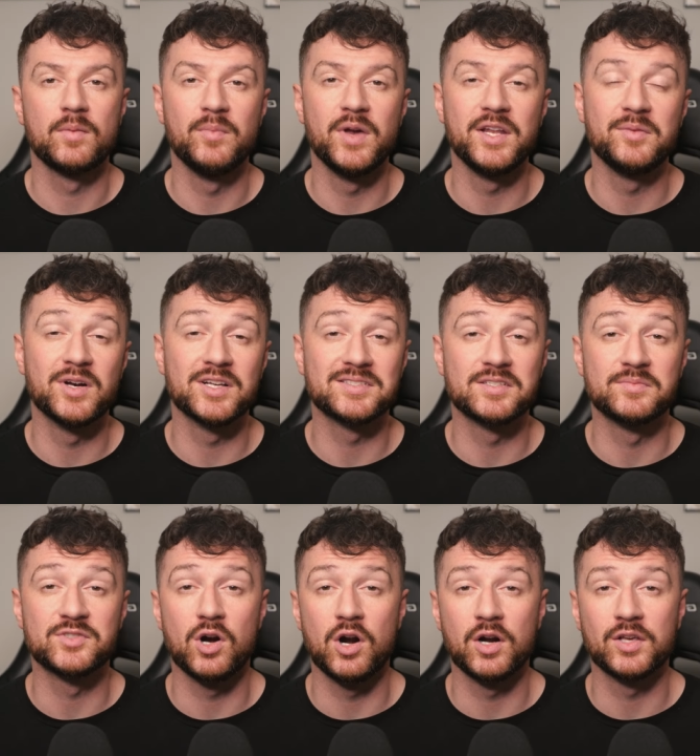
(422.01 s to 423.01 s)
Many
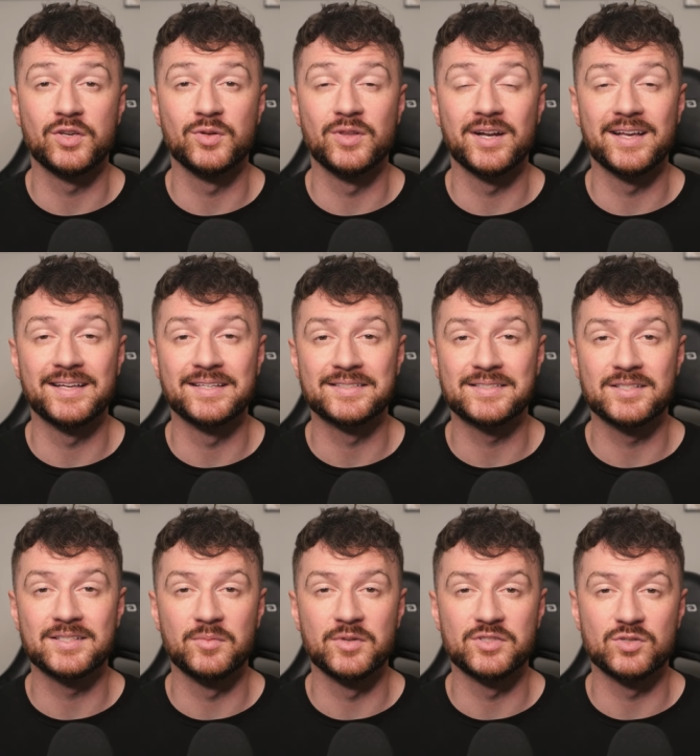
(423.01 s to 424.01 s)
Muslims argue that
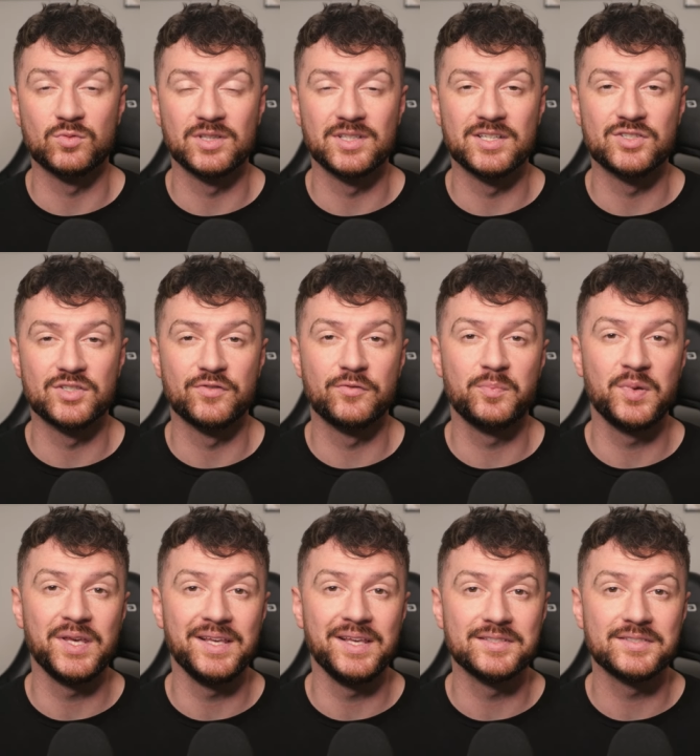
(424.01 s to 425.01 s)
Islam is a religion of
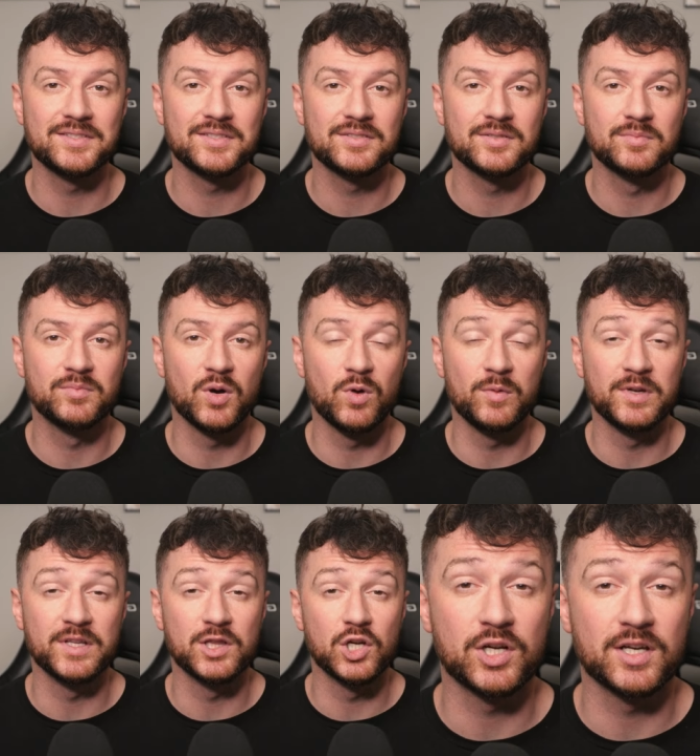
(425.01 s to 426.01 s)
peace, but when we
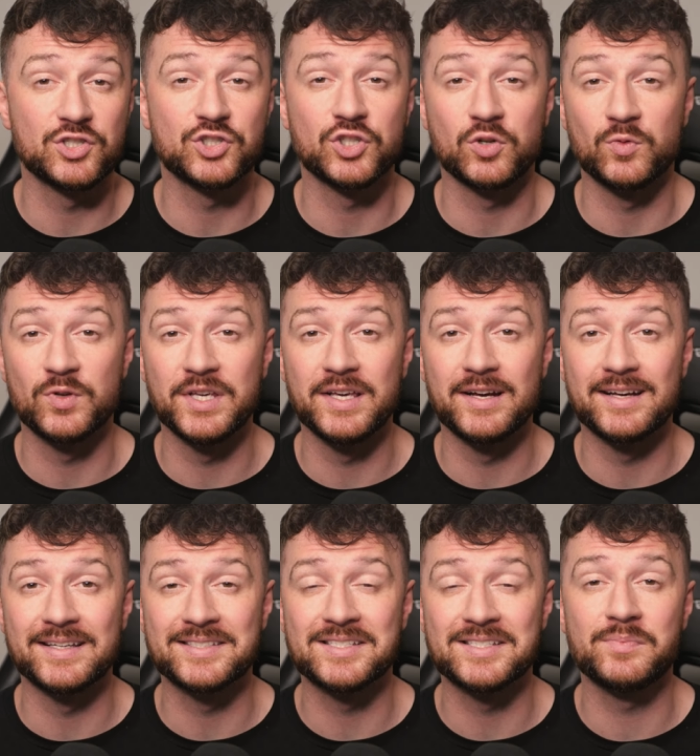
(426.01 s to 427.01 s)
look at Sharia
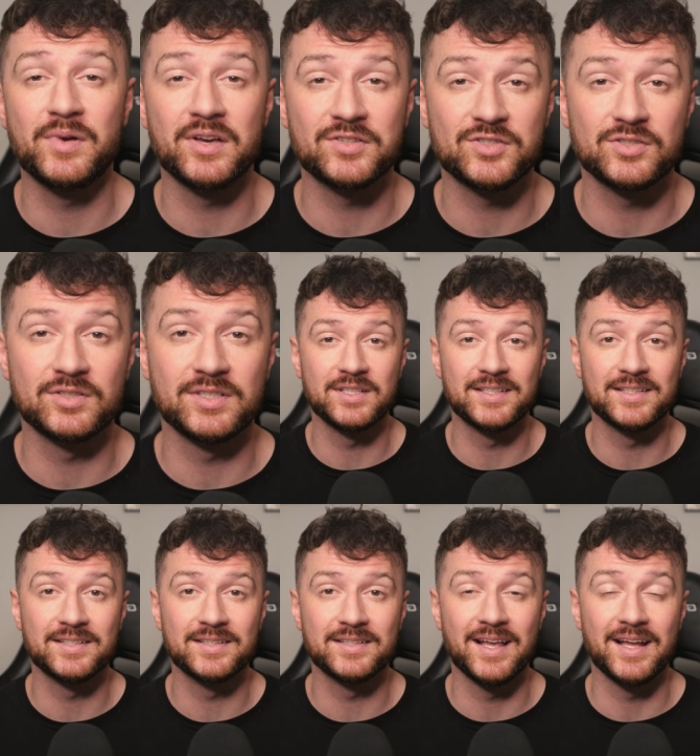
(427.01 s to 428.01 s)
especially,
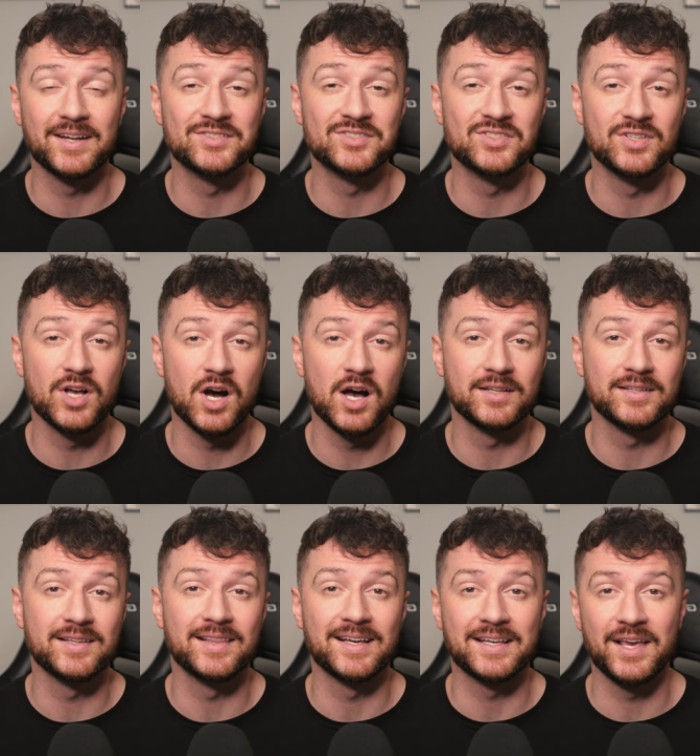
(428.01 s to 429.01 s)
that is not
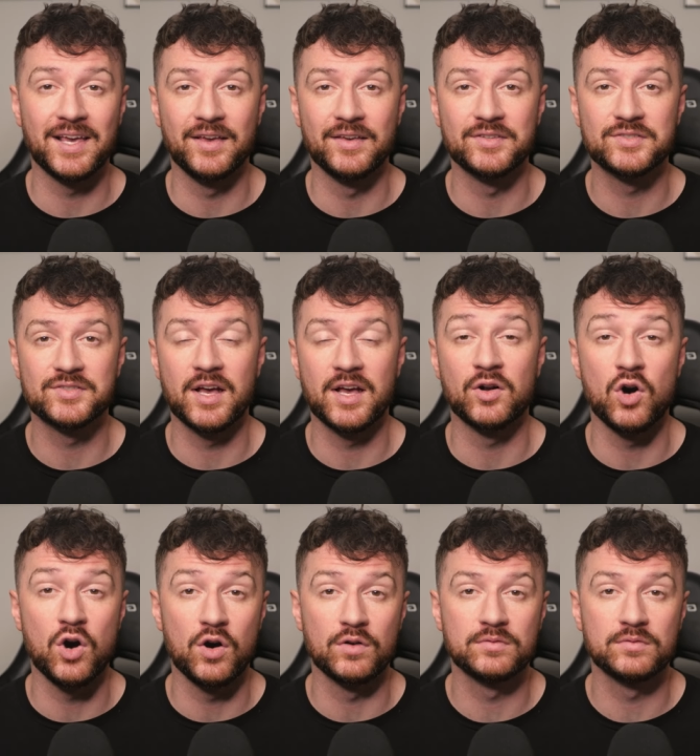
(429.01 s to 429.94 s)
the case at all.